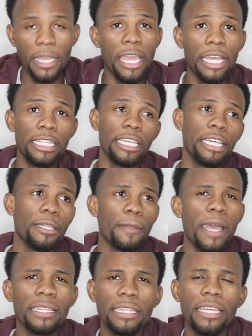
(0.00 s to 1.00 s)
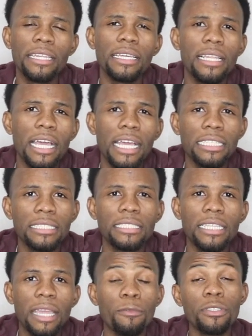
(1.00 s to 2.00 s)
And then at the end of the class,
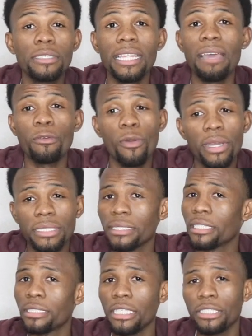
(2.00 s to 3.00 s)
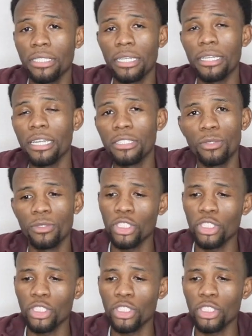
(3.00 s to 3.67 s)
if you still have questions the teacher didn't get to it,